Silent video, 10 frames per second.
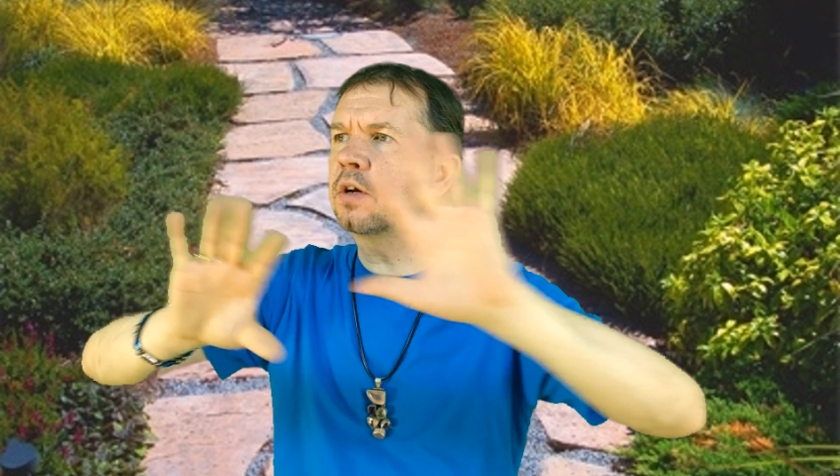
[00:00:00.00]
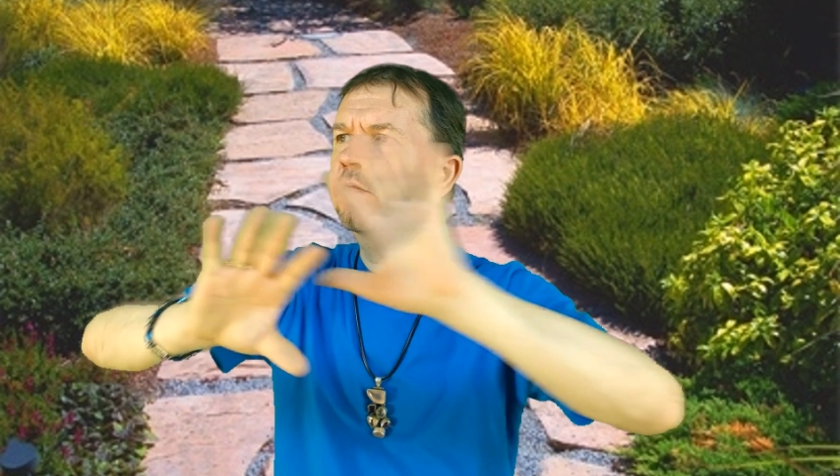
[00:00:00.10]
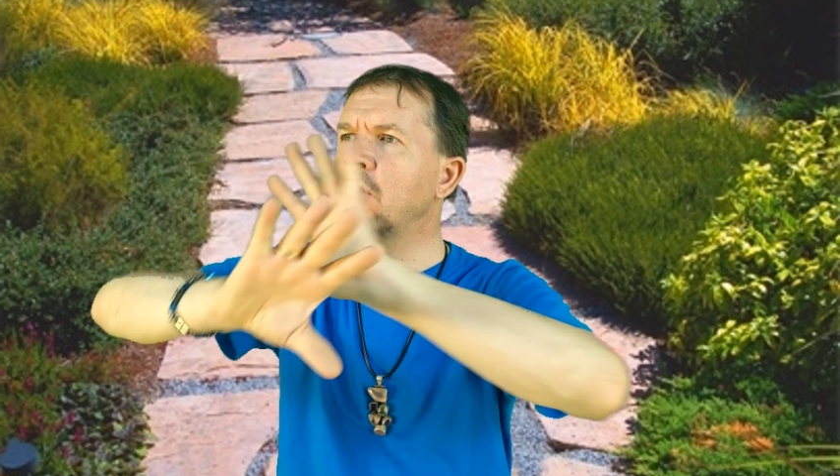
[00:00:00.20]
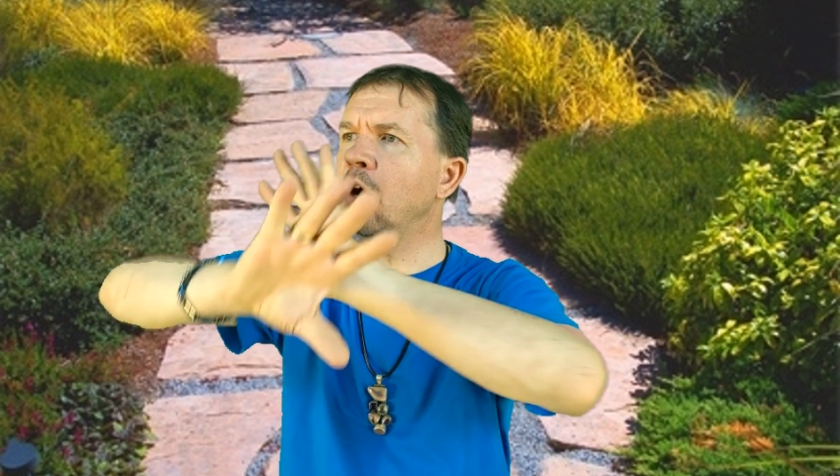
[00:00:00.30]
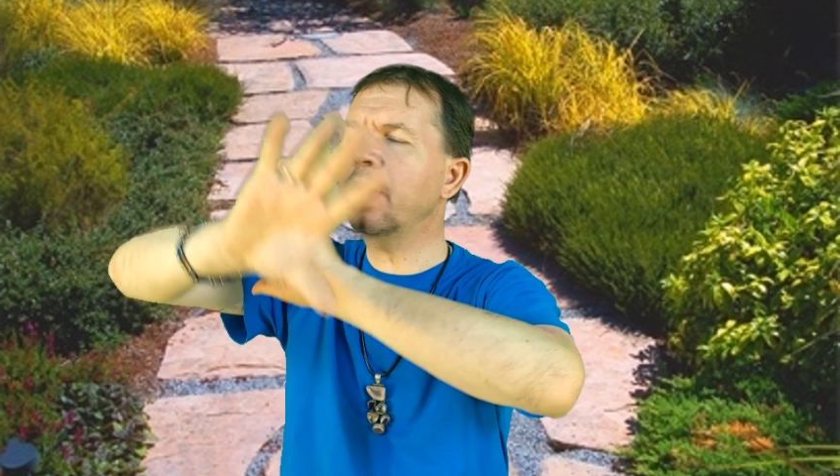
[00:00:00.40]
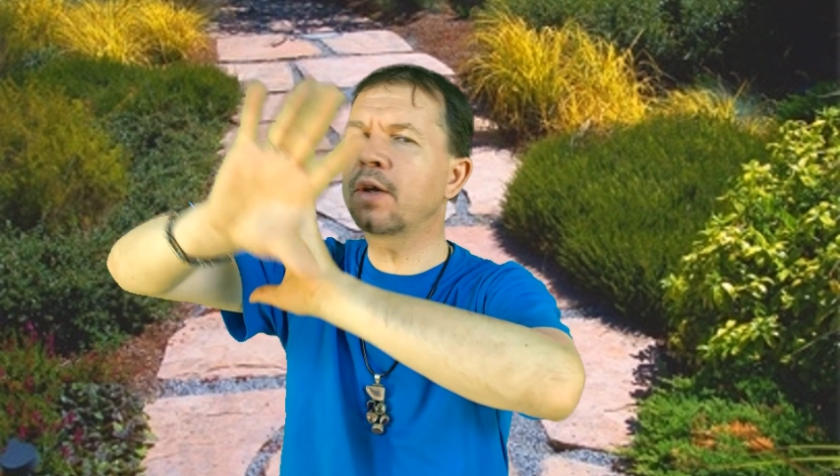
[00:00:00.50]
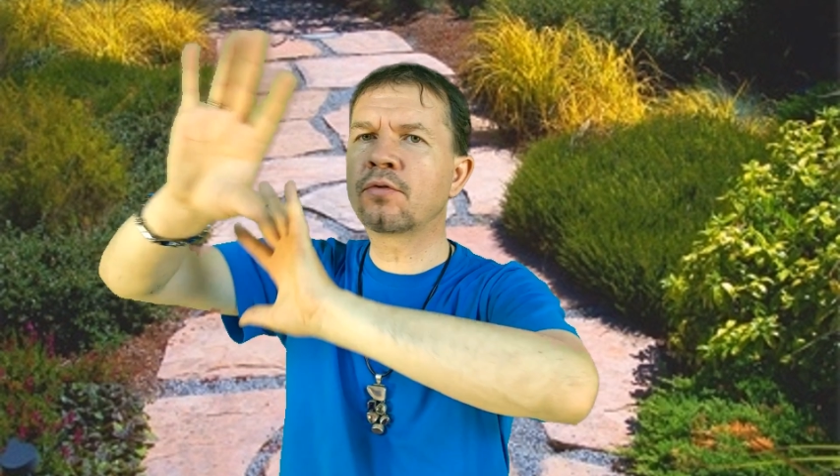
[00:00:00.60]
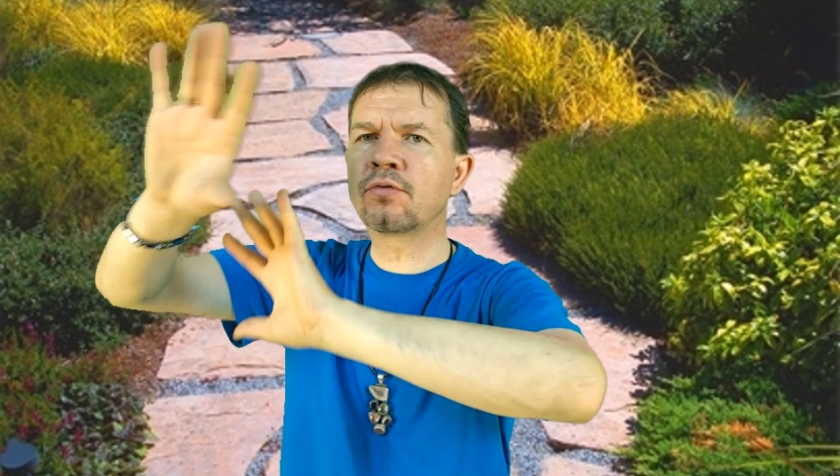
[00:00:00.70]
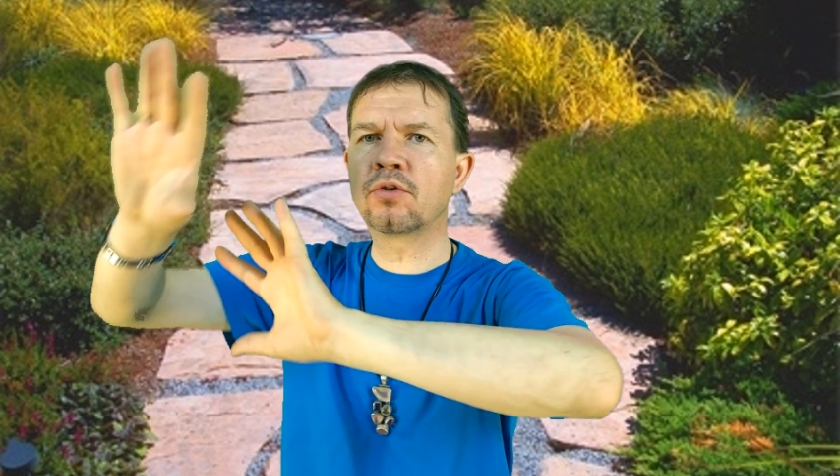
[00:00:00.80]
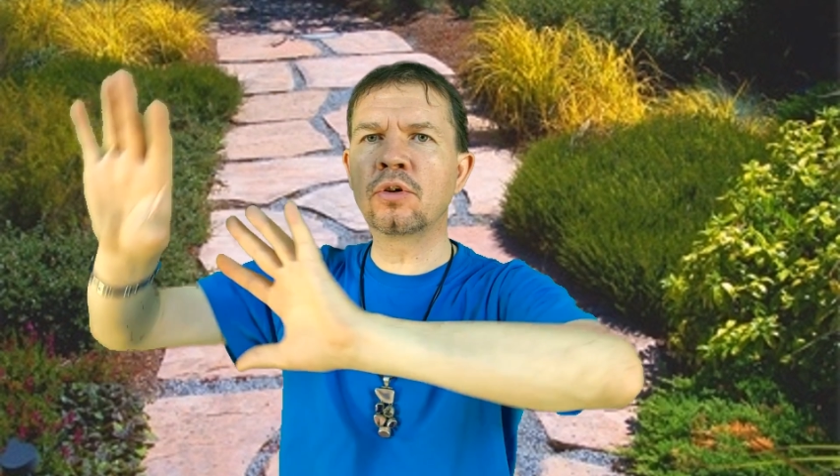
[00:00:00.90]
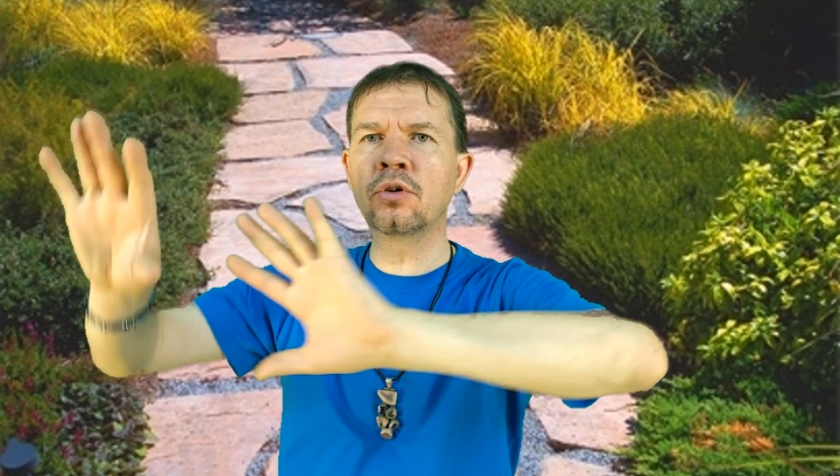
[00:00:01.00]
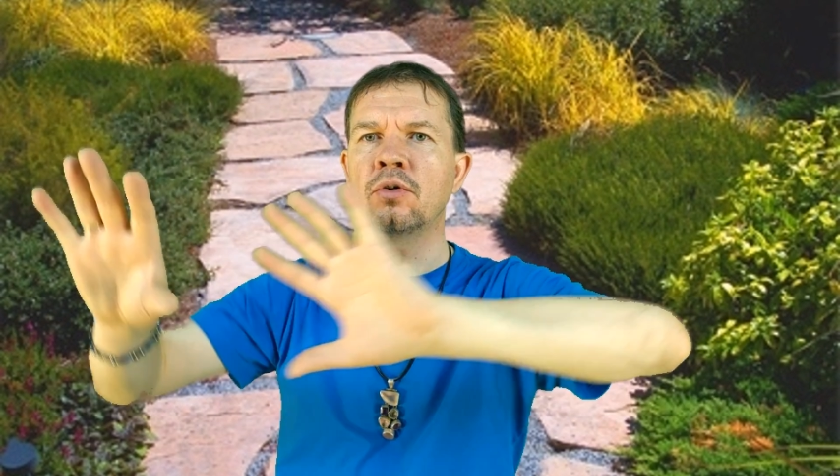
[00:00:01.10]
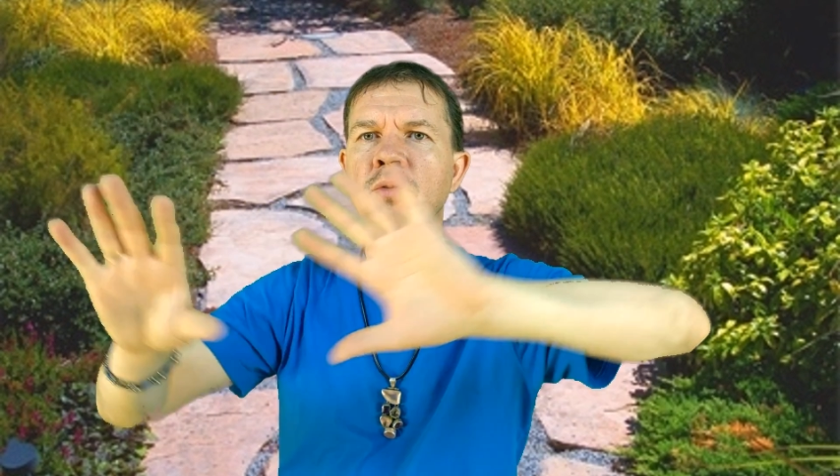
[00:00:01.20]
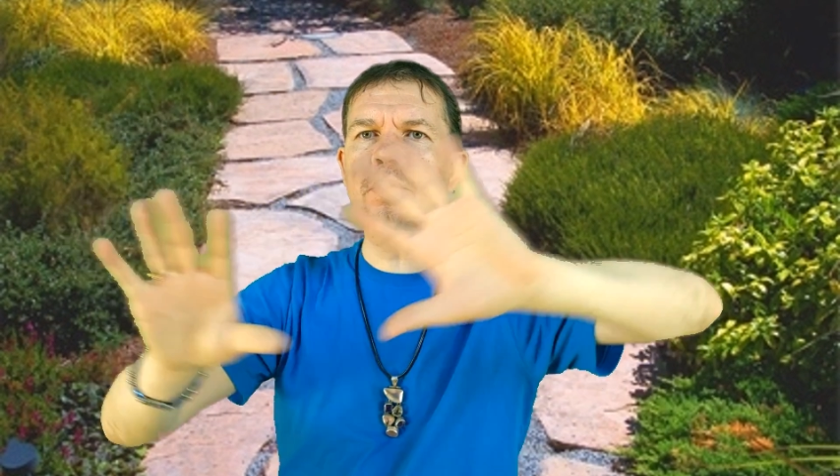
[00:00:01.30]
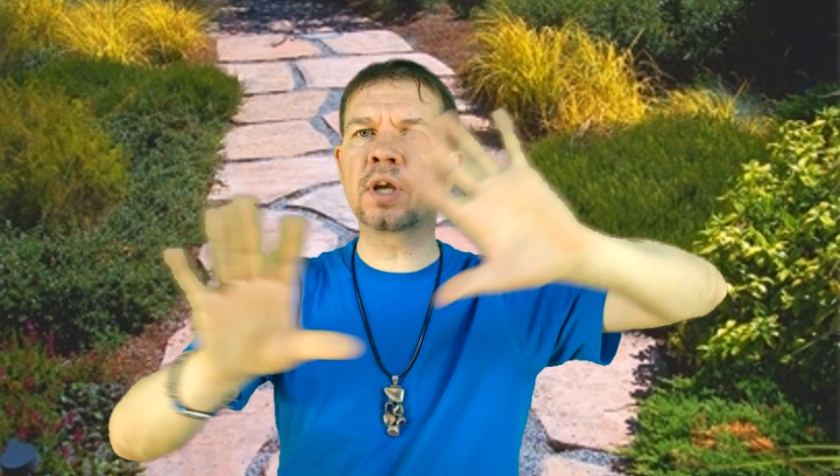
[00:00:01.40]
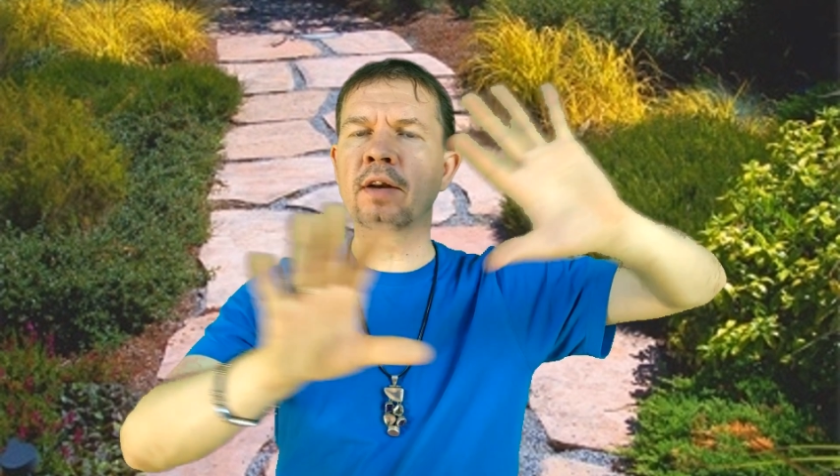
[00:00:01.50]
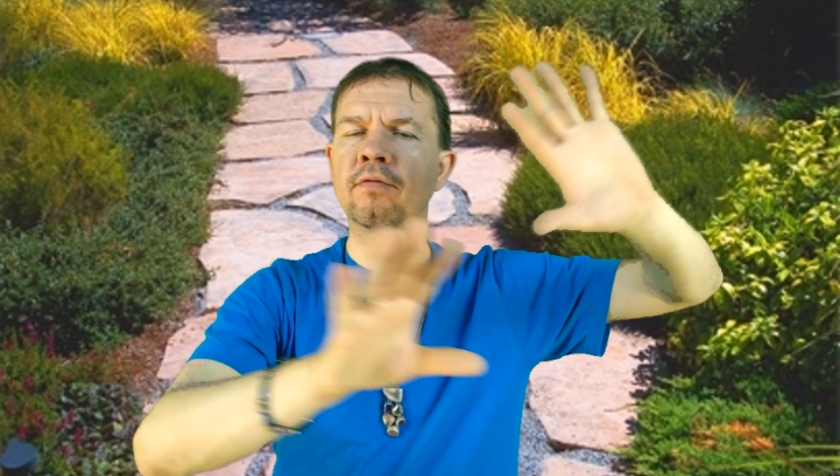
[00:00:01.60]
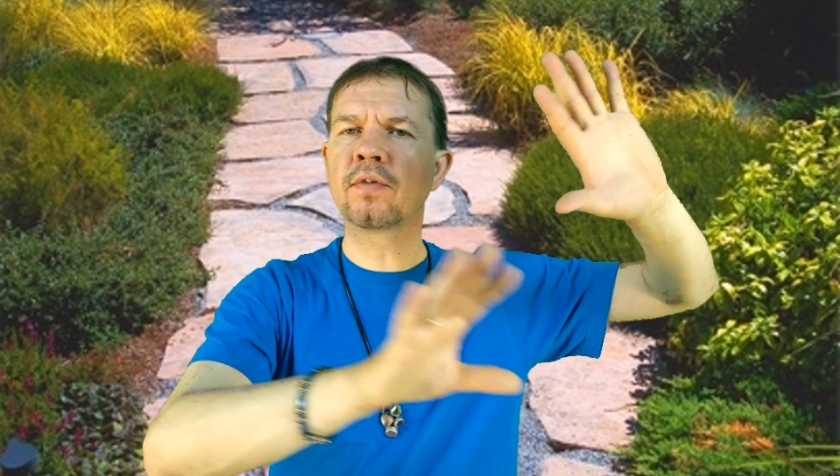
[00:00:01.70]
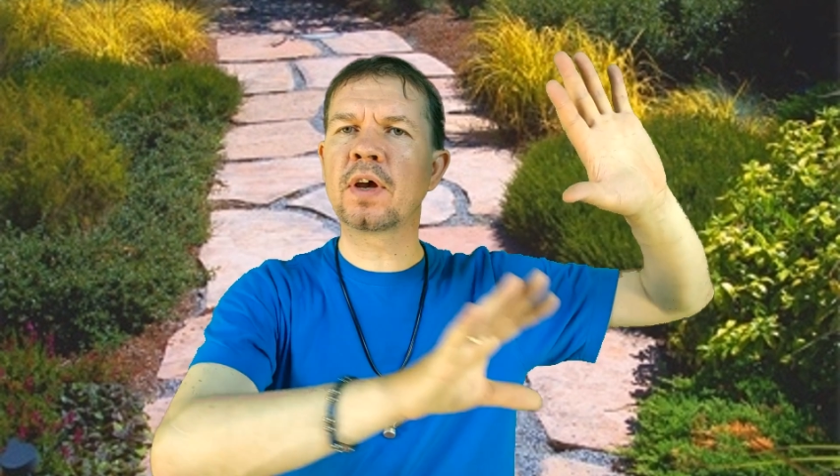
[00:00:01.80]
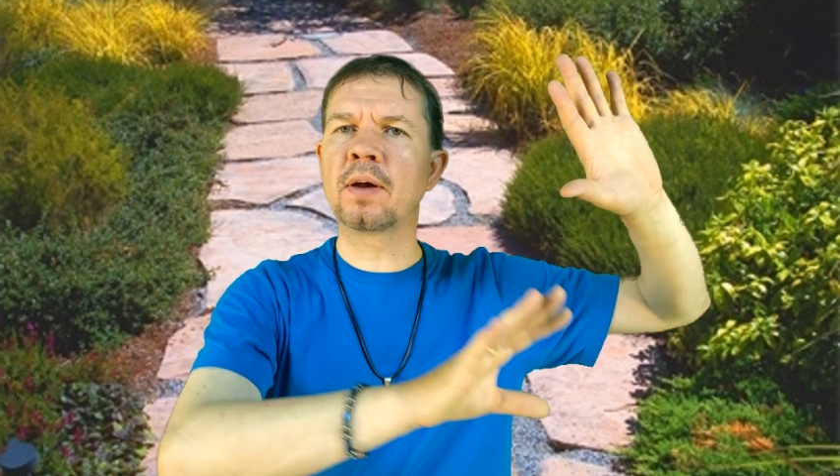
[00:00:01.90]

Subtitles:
of going through kind of